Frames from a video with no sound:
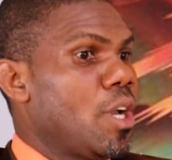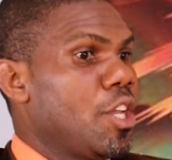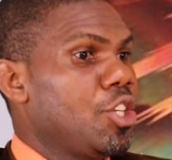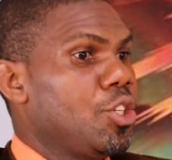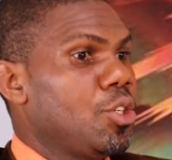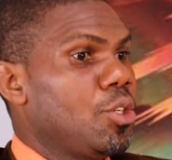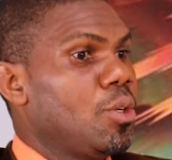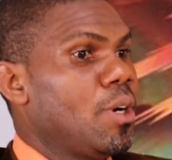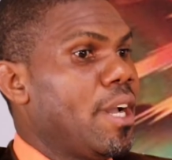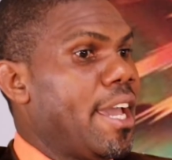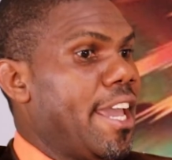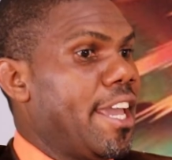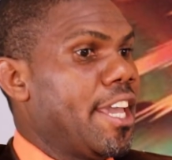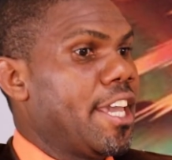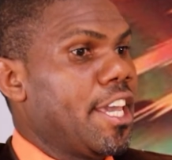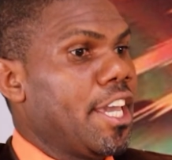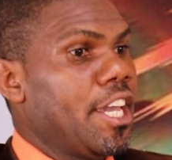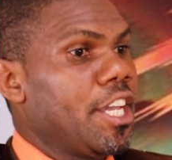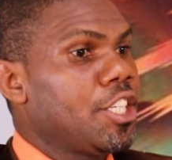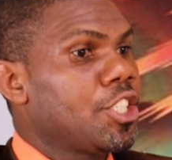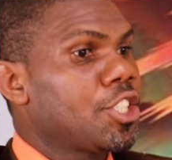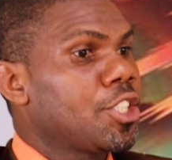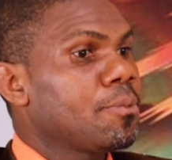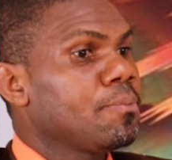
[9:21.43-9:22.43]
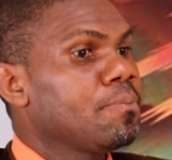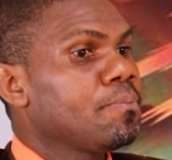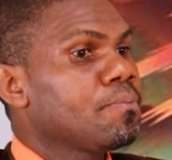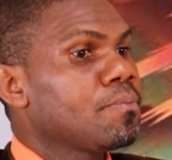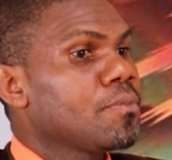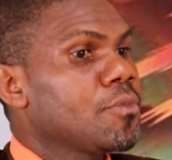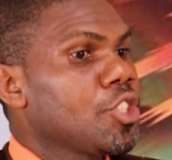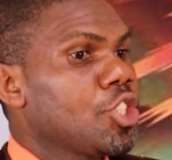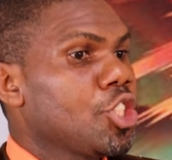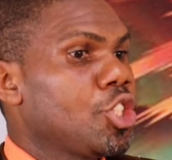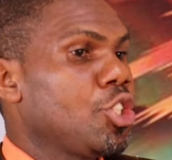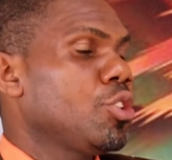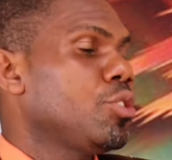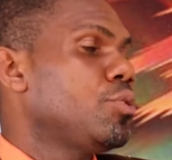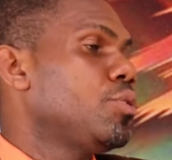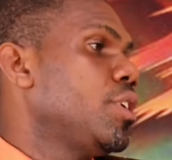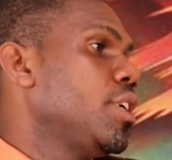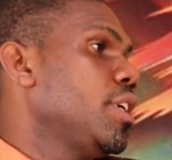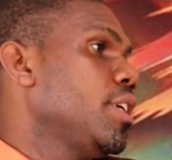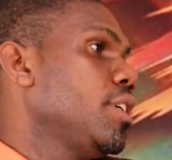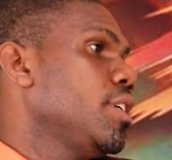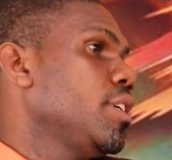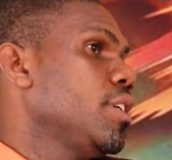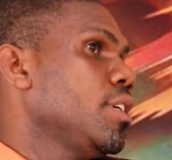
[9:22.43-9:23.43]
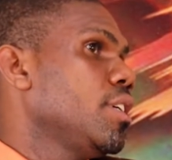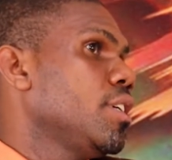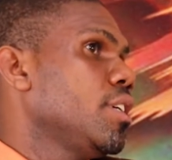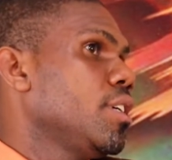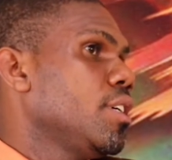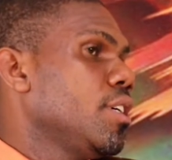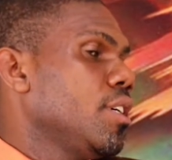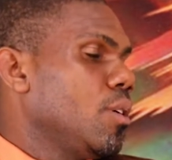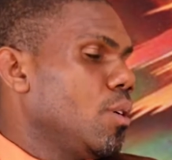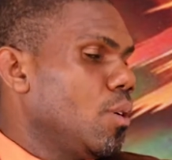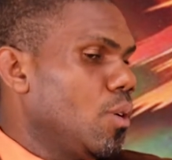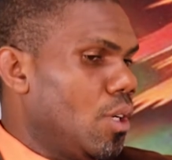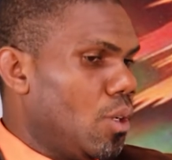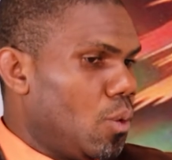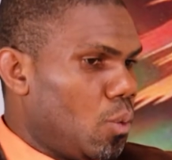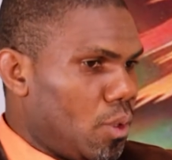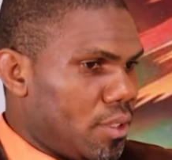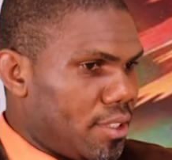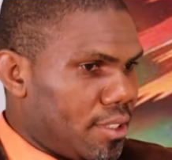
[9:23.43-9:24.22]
when you engage children or